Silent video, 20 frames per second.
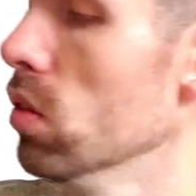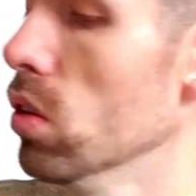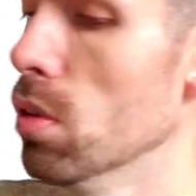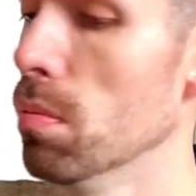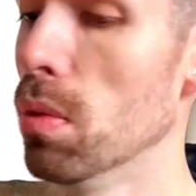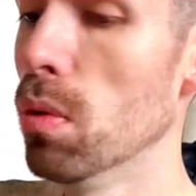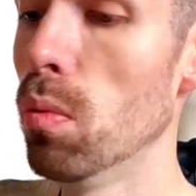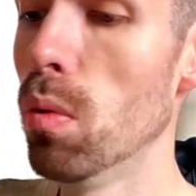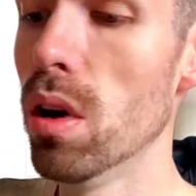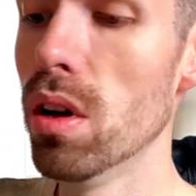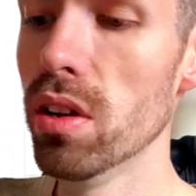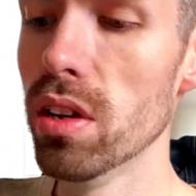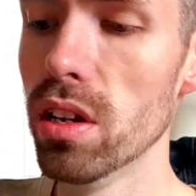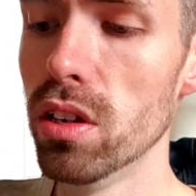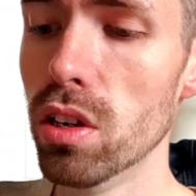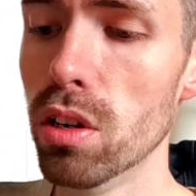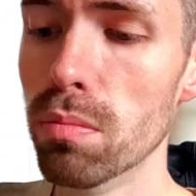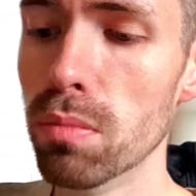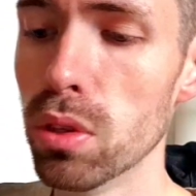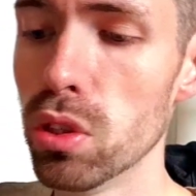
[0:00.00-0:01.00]
Number one and
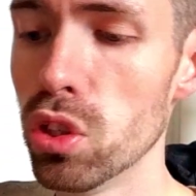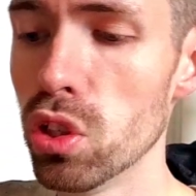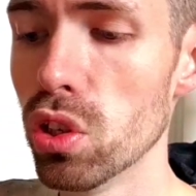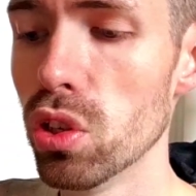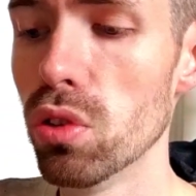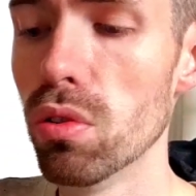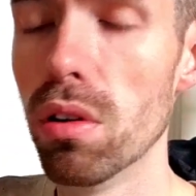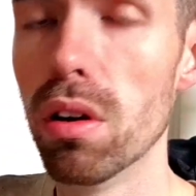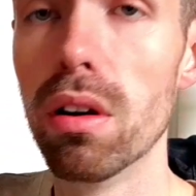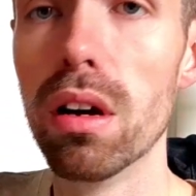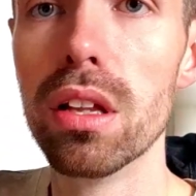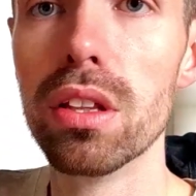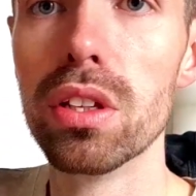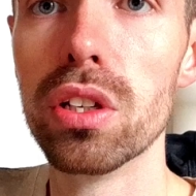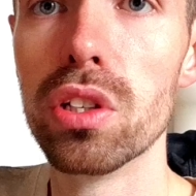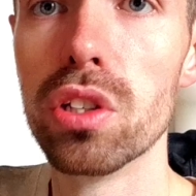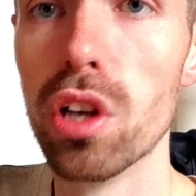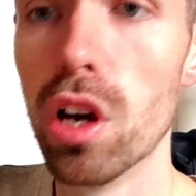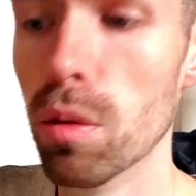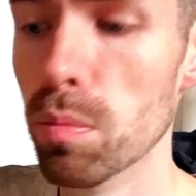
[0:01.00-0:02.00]
number two are on the
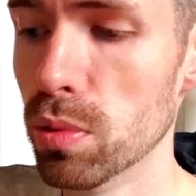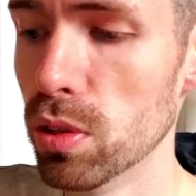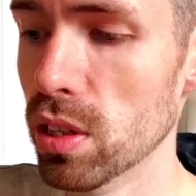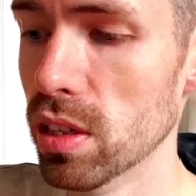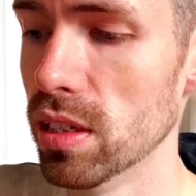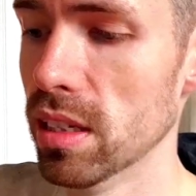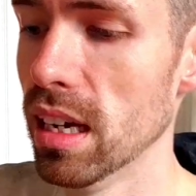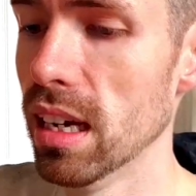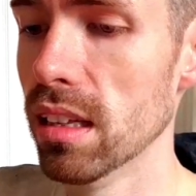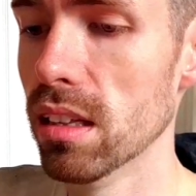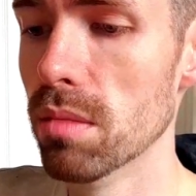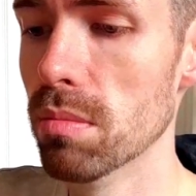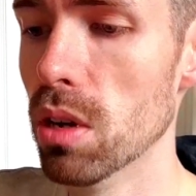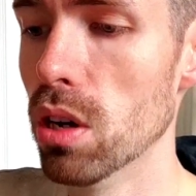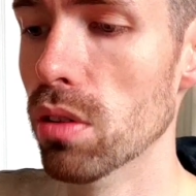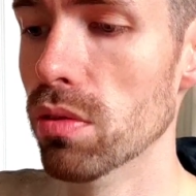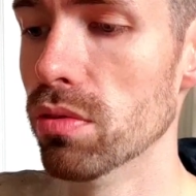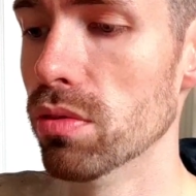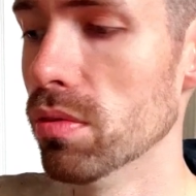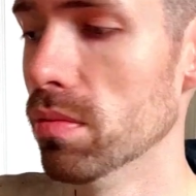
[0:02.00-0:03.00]
top, so take them
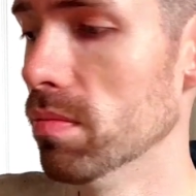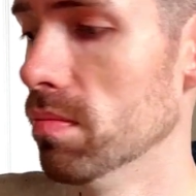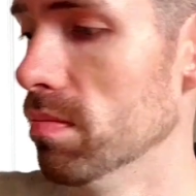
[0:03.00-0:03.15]
off.